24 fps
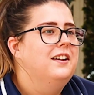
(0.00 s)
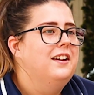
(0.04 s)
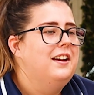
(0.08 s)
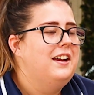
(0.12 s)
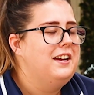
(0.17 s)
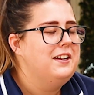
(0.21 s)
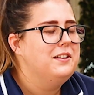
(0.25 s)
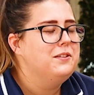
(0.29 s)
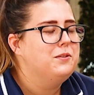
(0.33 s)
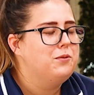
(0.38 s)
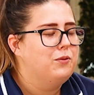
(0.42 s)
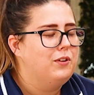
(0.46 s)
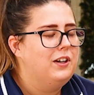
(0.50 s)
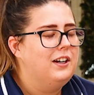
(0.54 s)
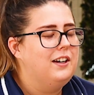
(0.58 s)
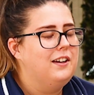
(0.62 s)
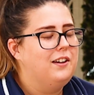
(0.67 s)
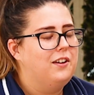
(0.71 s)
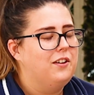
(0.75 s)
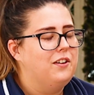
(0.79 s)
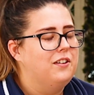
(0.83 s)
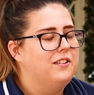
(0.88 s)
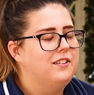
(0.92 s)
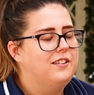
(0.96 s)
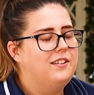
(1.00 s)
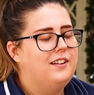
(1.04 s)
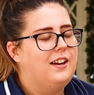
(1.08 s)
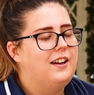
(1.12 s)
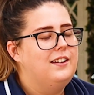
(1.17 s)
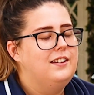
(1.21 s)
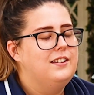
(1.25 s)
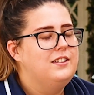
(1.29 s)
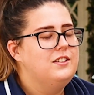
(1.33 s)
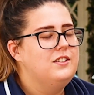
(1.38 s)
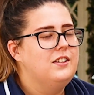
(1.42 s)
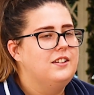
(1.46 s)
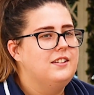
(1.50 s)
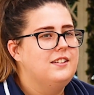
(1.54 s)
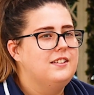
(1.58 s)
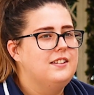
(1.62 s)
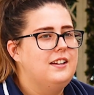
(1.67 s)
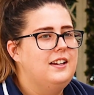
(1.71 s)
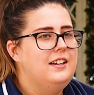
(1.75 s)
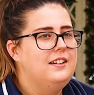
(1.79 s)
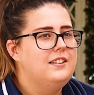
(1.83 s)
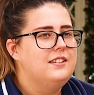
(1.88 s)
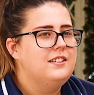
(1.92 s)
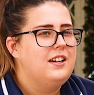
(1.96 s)
It is really good, and it
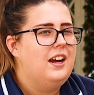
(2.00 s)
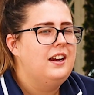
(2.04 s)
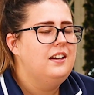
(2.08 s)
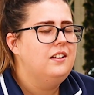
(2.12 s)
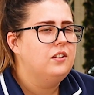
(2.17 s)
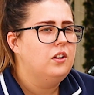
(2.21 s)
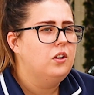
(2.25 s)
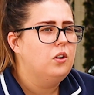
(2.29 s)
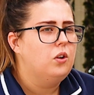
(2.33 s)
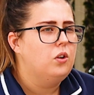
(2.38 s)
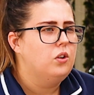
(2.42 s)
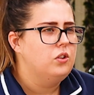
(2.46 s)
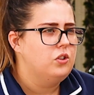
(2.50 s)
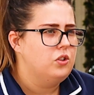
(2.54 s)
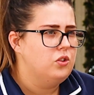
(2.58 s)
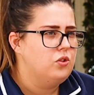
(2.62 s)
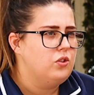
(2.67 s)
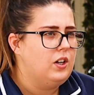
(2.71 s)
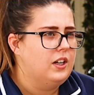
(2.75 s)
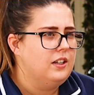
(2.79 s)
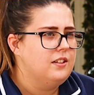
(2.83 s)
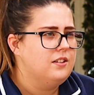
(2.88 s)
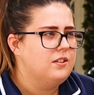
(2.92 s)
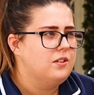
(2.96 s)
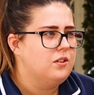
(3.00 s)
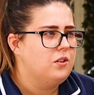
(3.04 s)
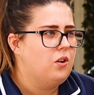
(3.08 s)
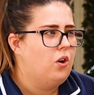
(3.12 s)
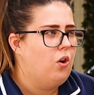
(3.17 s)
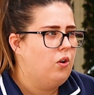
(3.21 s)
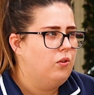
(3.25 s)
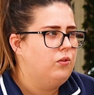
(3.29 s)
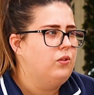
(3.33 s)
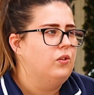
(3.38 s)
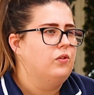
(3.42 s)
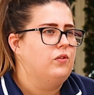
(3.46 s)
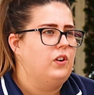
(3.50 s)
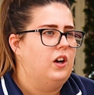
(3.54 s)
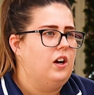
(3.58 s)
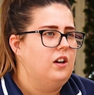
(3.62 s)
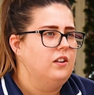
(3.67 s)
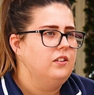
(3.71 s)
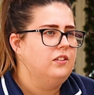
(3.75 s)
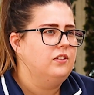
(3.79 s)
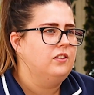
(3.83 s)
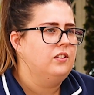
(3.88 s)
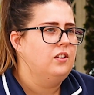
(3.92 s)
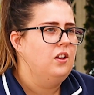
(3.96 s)
takes a lot of stress off of
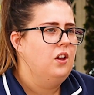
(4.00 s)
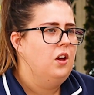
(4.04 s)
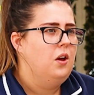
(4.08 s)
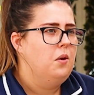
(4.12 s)
us.